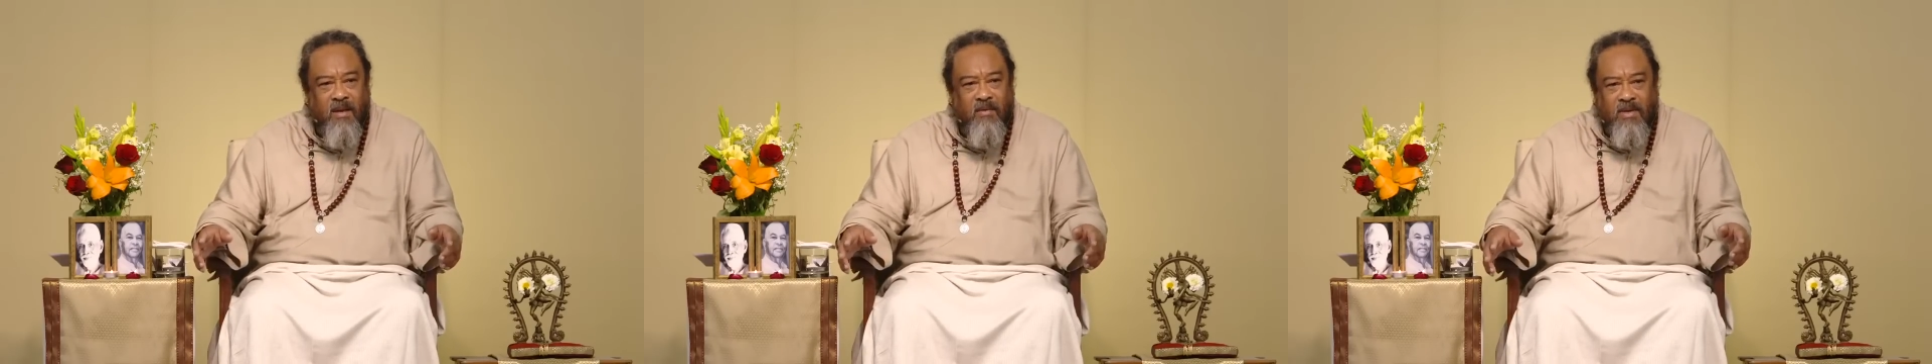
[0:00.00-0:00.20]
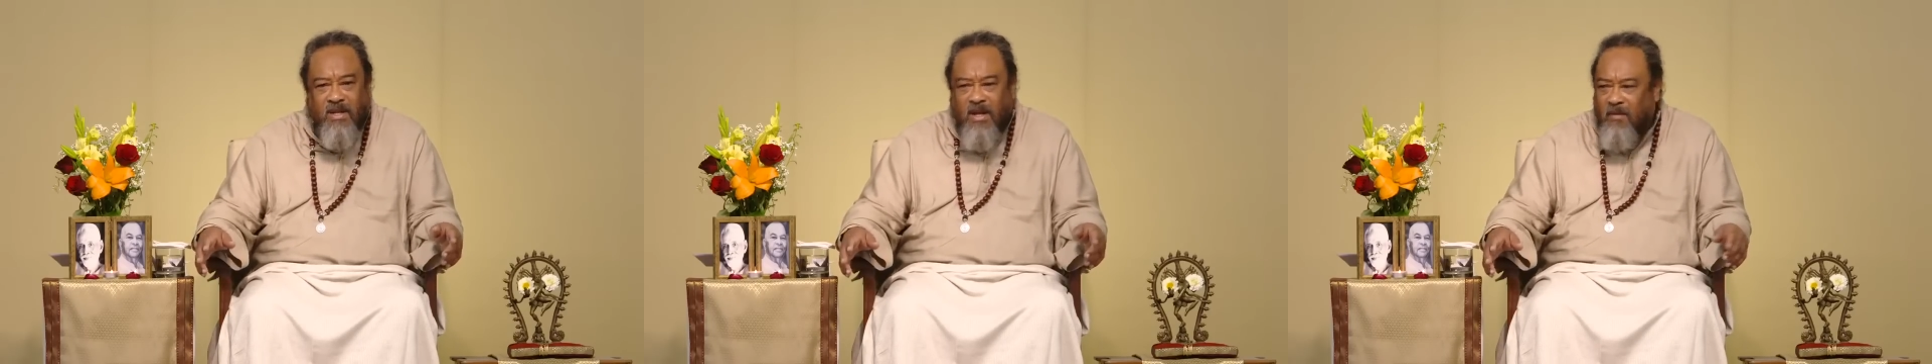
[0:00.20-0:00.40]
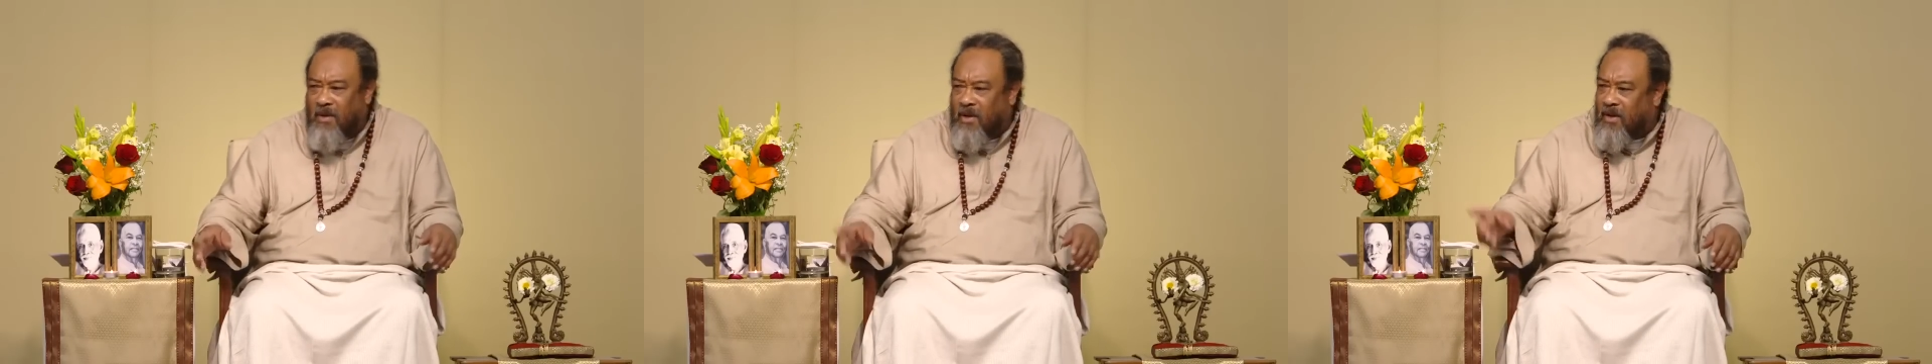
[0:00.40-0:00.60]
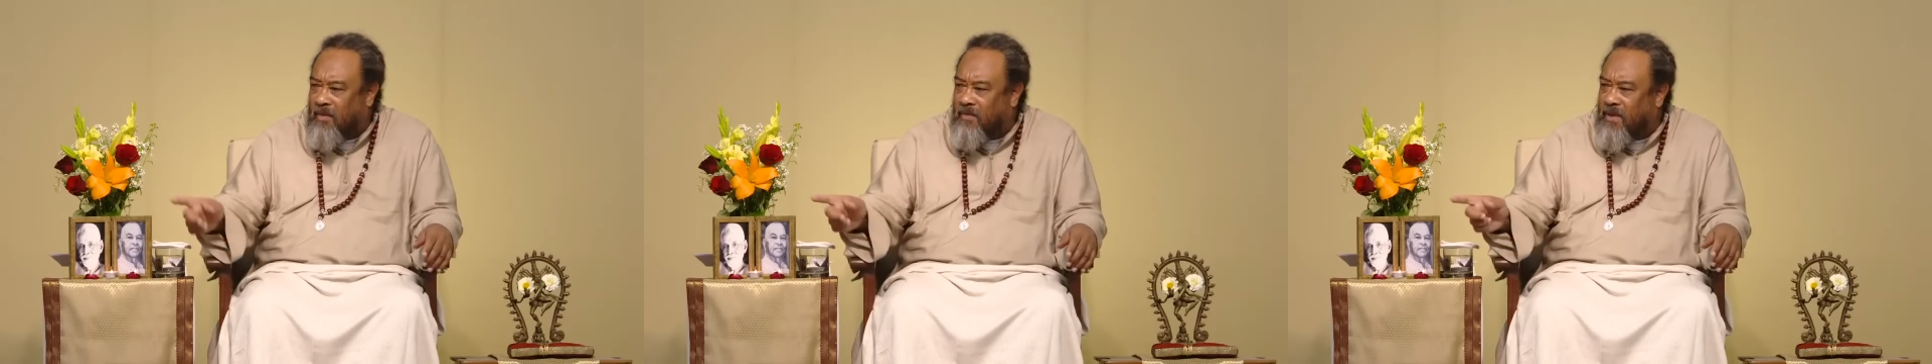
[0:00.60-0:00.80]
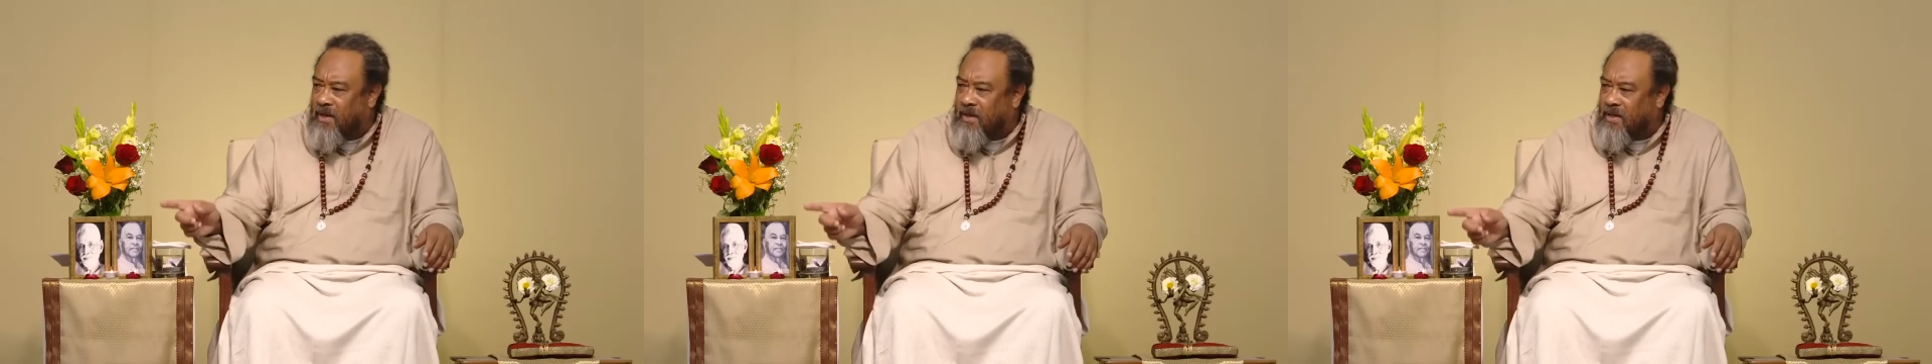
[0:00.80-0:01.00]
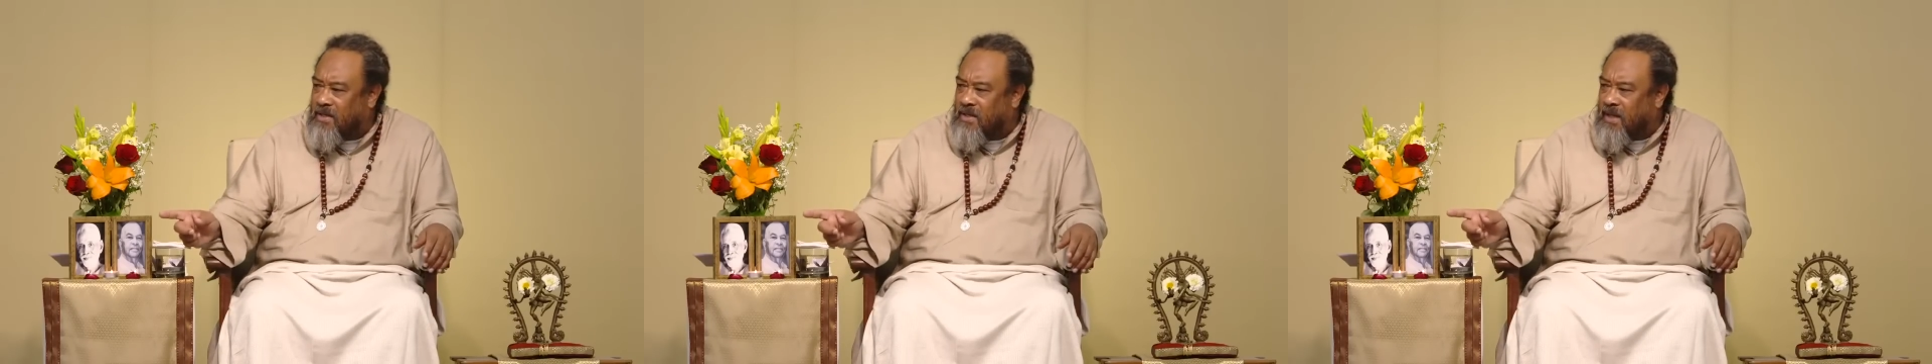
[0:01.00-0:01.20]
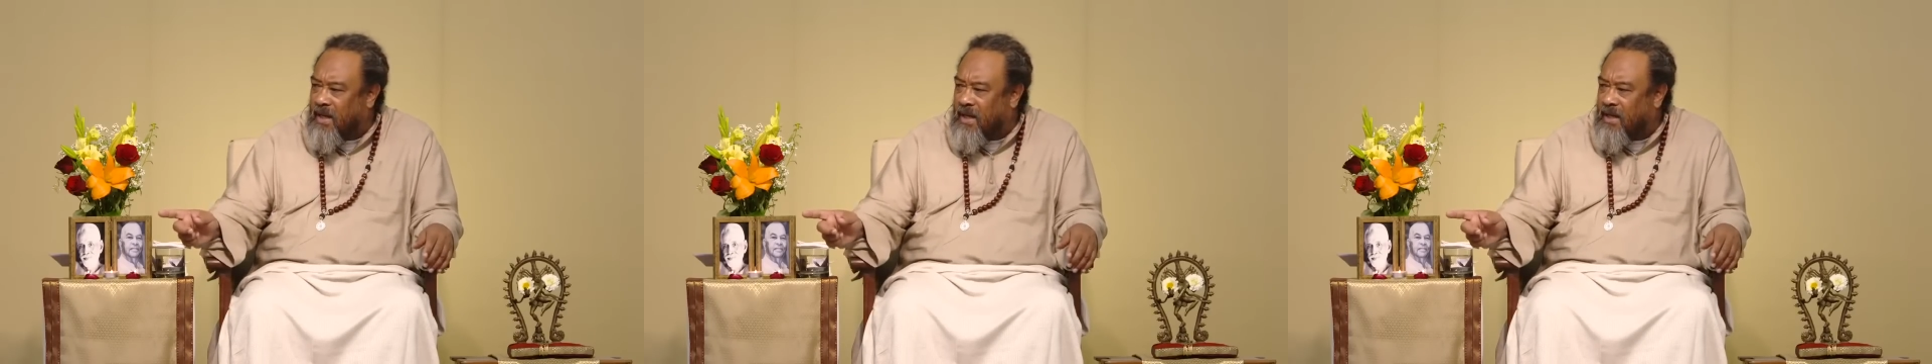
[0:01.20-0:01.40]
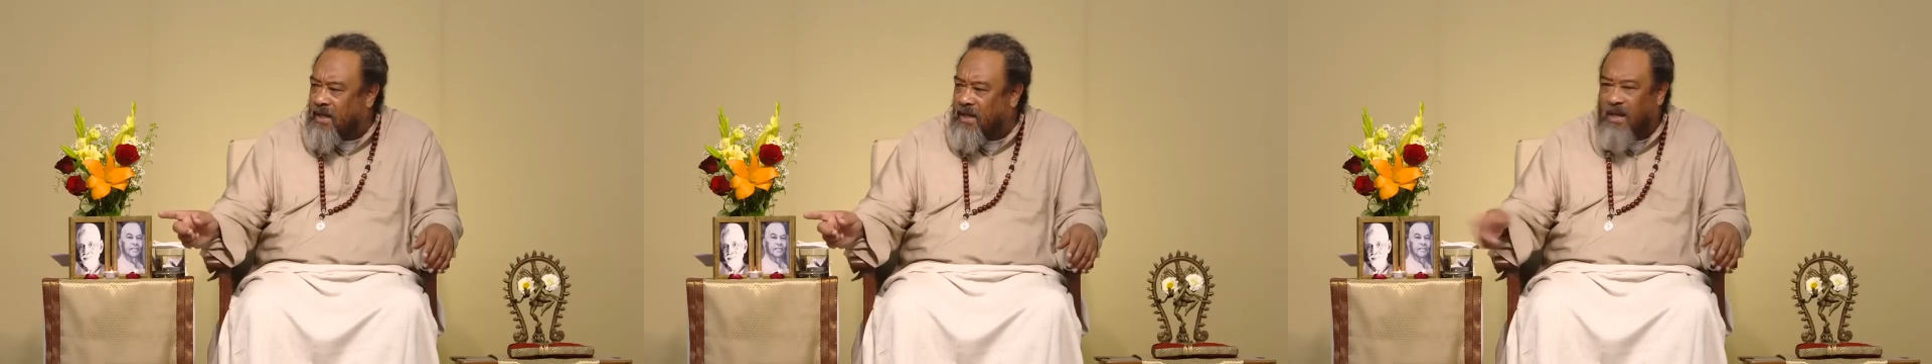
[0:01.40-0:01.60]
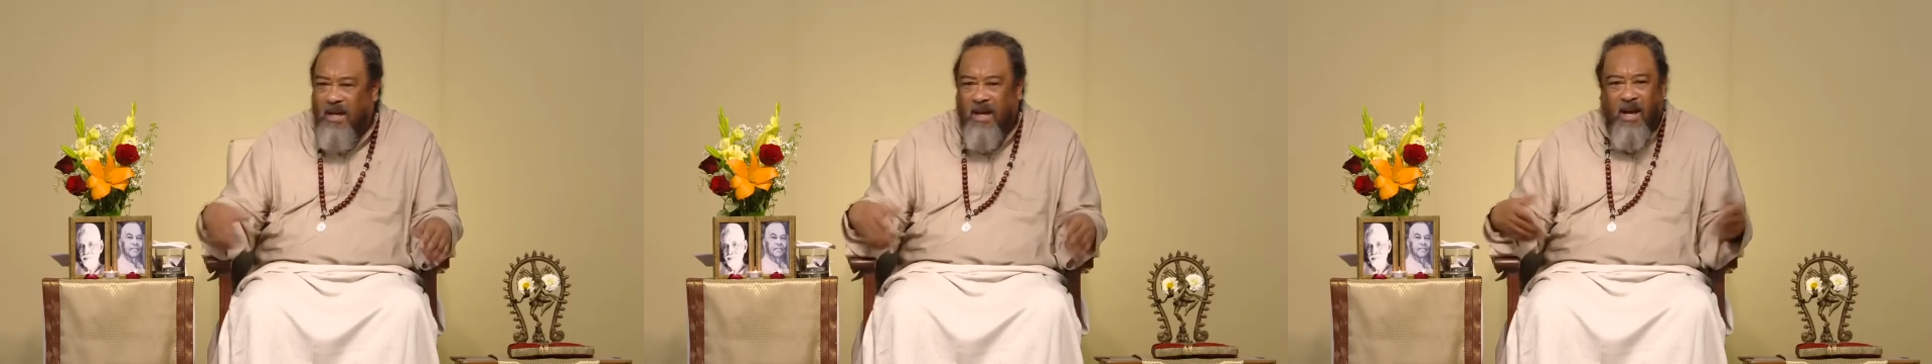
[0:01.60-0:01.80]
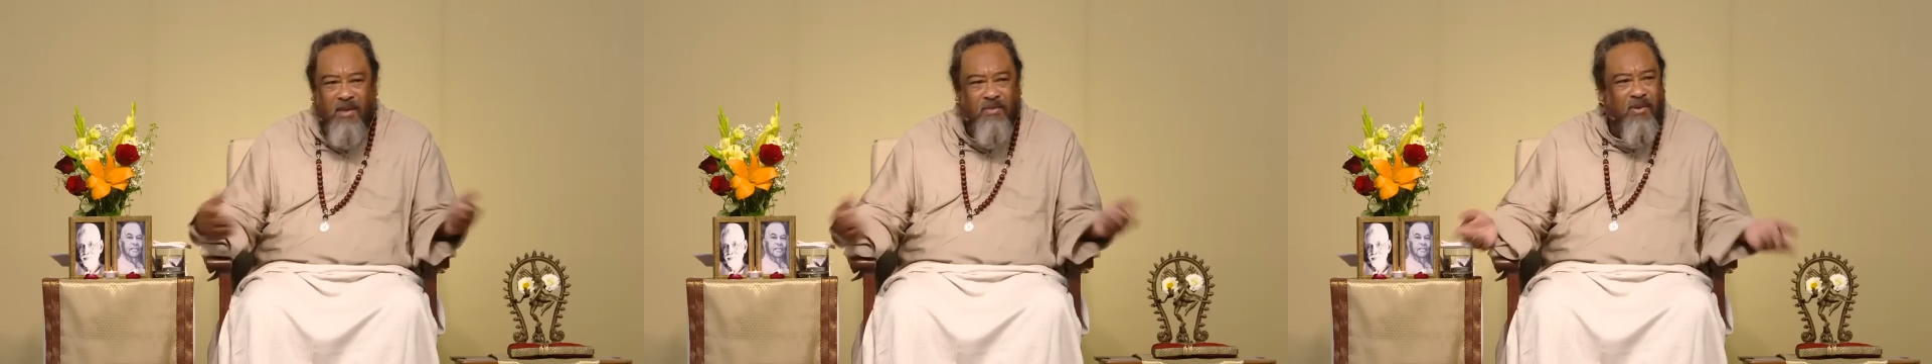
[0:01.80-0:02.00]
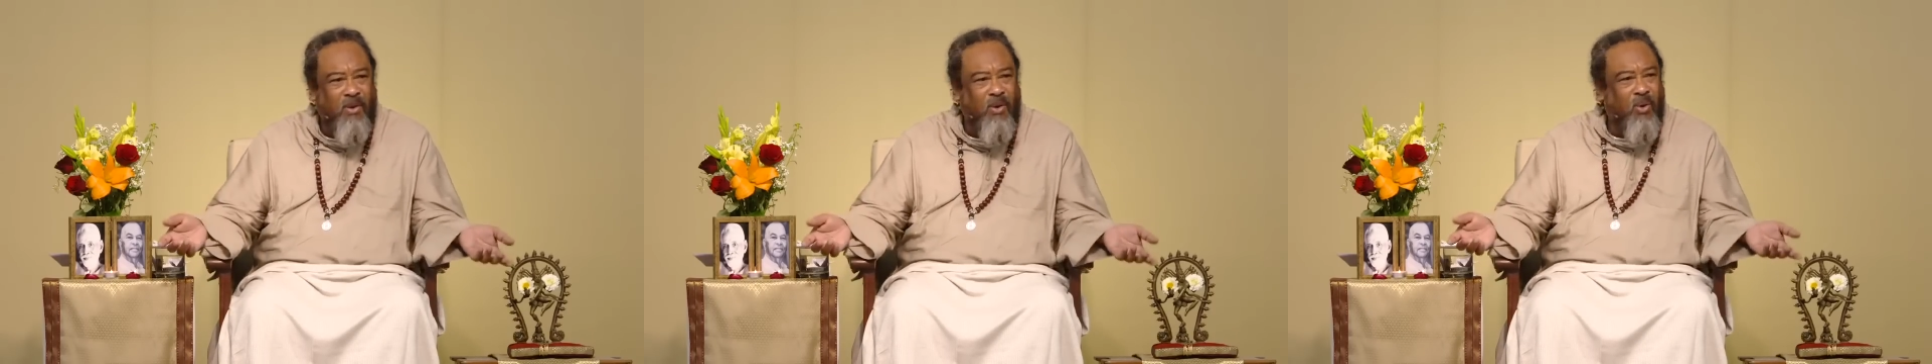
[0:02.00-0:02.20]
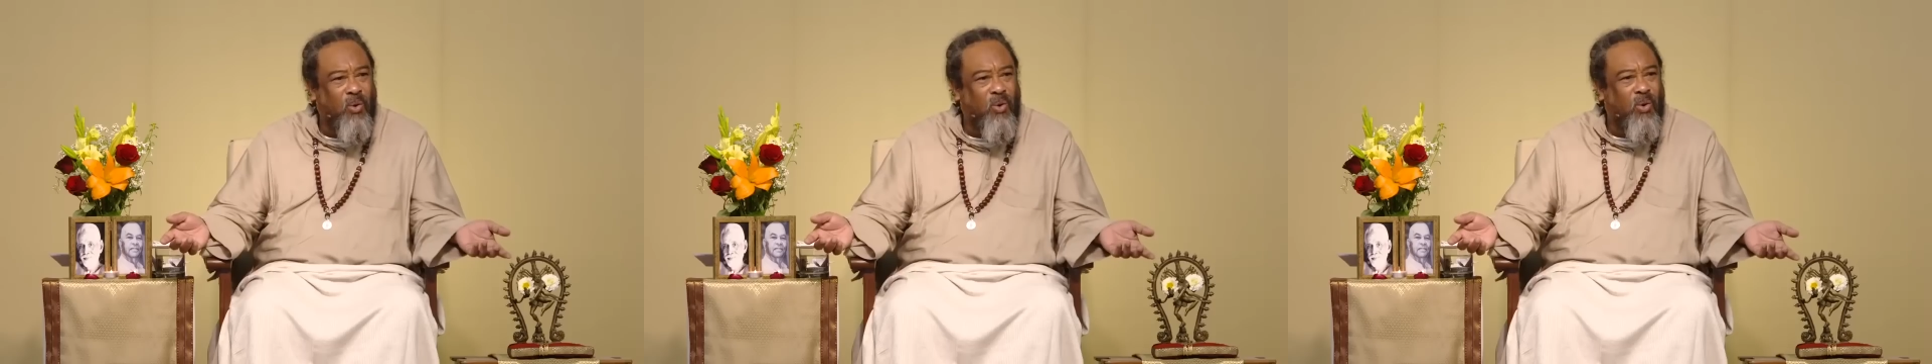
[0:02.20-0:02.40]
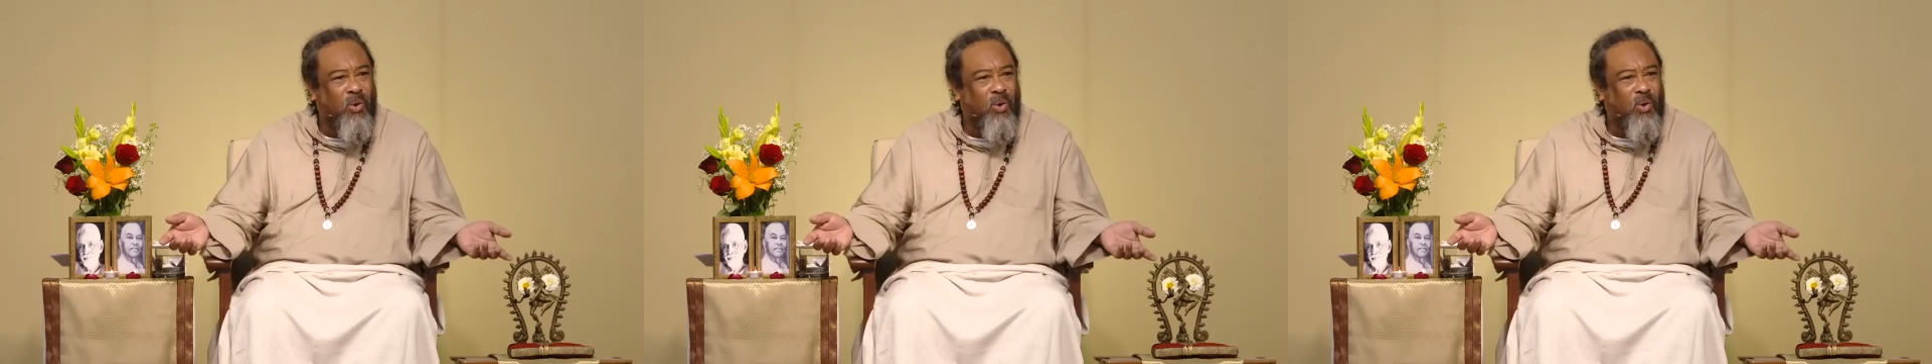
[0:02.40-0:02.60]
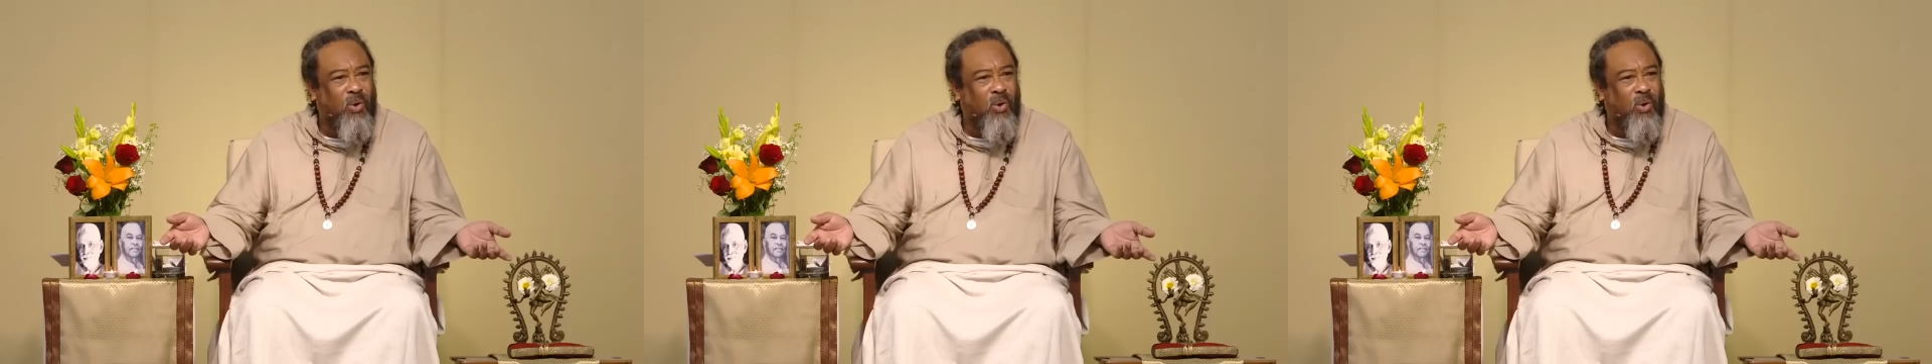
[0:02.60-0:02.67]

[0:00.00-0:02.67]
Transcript: every time I come near this guy, I feel good.